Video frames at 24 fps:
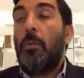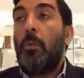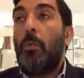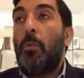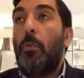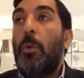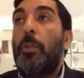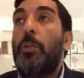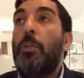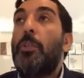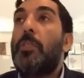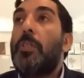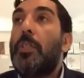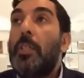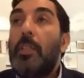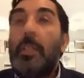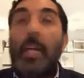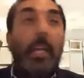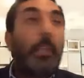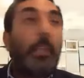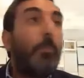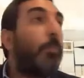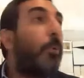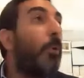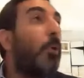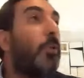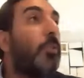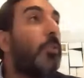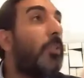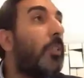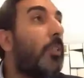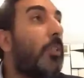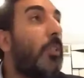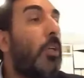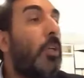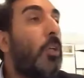when you see that
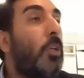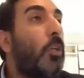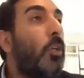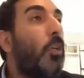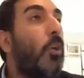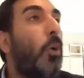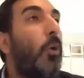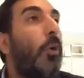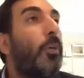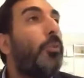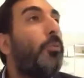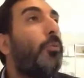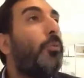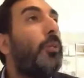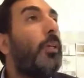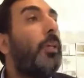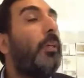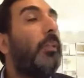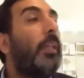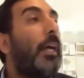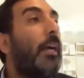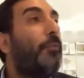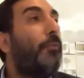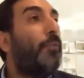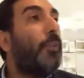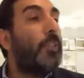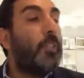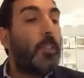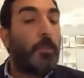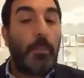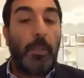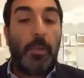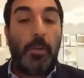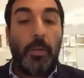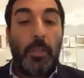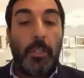person going through their life
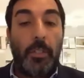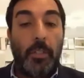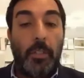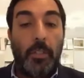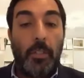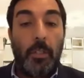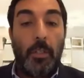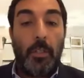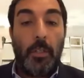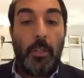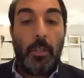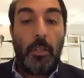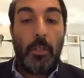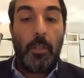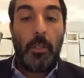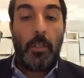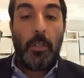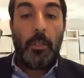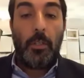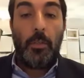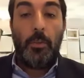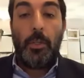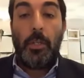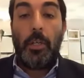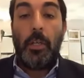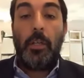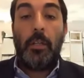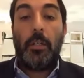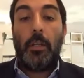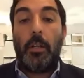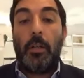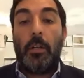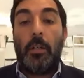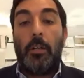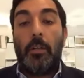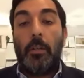experience. You
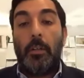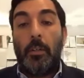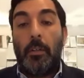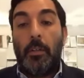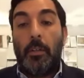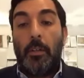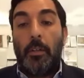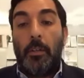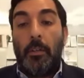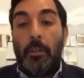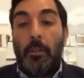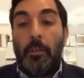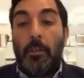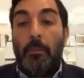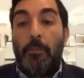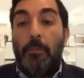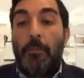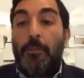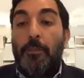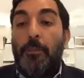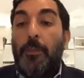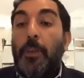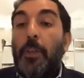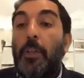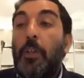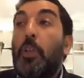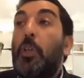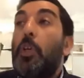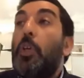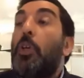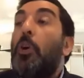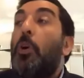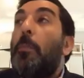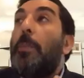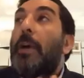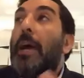either feel
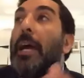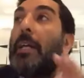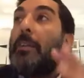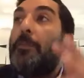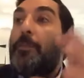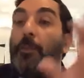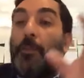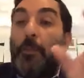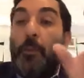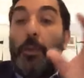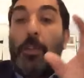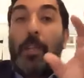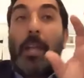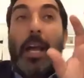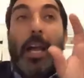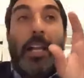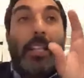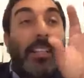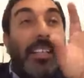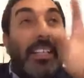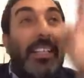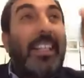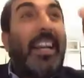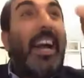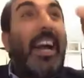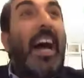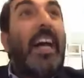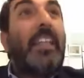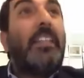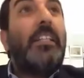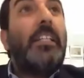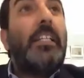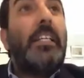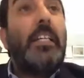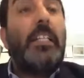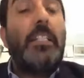good or bad for that
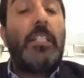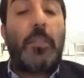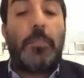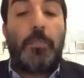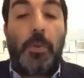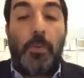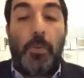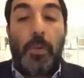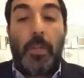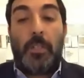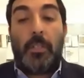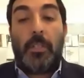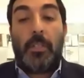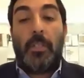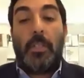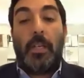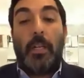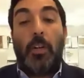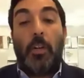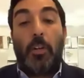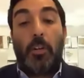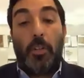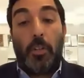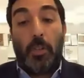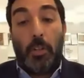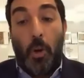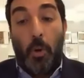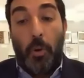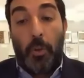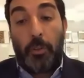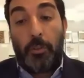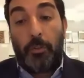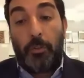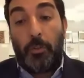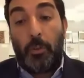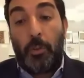godly experience that they're
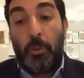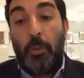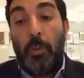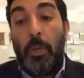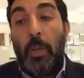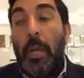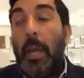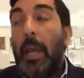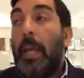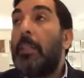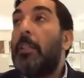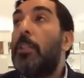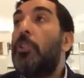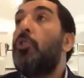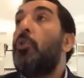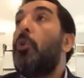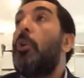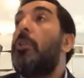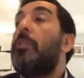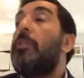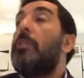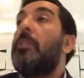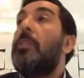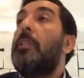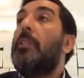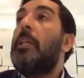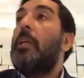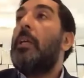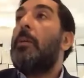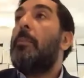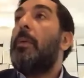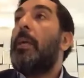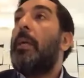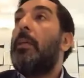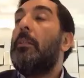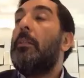going through and the choices that they
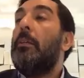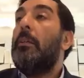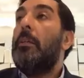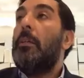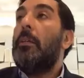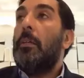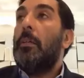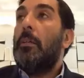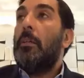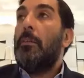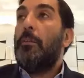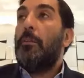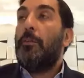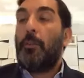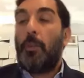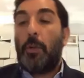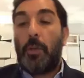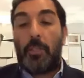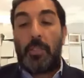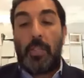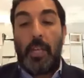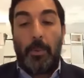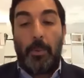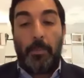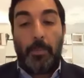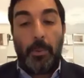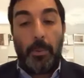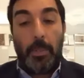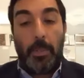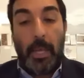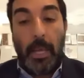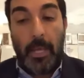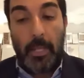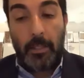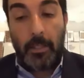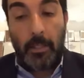made. For example,
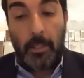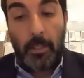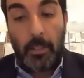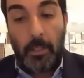that